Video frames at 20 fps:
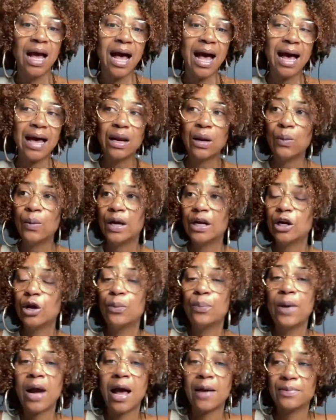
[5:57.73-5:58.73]
I don't want no
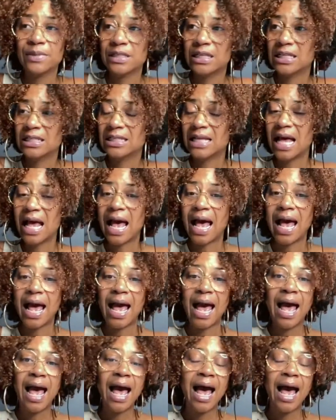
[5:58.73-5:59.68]
problems because I,